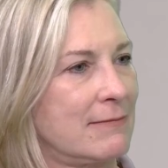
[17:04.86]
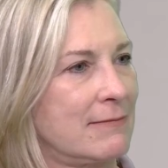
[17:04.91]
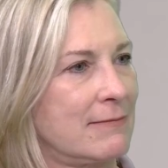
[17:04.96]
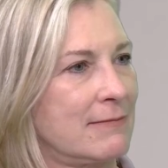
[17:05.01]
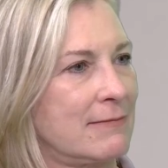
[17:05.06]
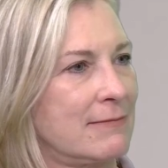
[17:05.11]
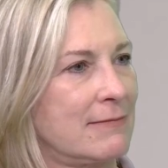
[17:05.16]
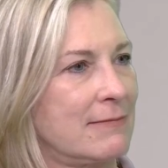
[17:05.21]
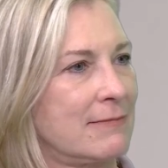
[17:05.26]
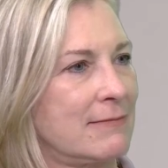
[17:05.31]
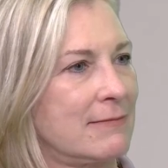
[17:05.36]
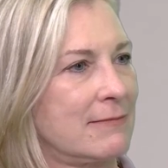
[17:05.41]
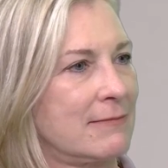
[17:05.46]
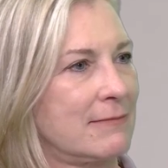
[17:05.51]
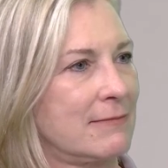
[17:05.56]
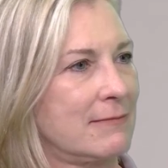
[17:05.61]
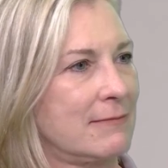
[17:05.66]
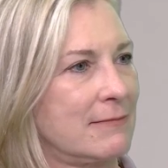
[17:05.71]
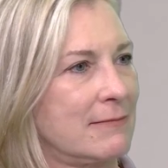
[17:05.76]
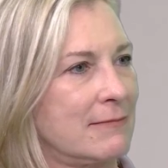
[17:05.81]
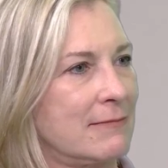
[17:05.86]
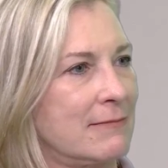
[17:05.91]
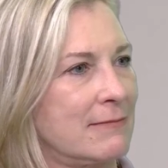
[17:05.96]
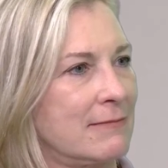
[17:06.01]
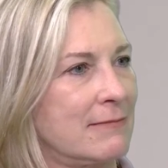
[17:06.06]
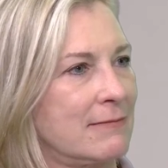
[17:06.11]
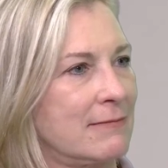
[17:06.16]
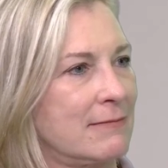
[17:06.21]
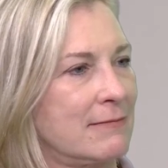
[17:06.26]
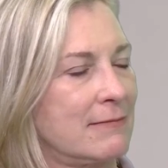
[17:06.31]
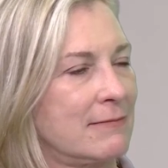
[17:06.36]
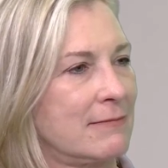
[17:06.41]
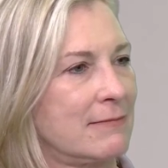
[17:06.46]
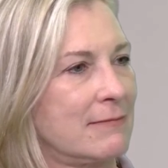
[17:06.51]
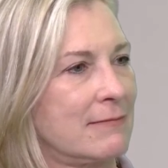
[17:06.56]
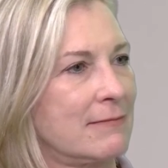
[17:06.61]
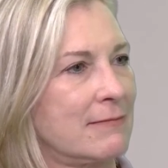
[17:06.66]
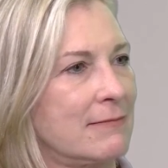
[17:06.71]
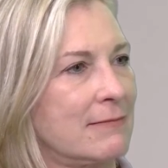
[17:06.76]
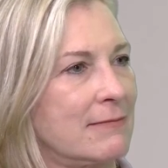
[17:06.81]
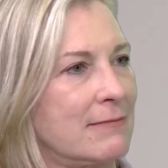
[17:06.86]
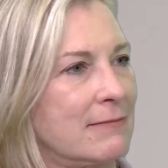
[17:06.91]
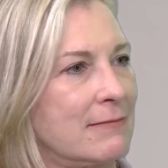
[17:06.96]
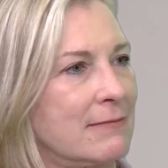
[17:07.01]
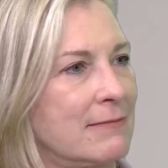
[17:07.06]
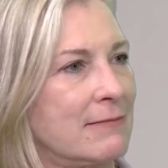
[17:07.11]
referral from my doctor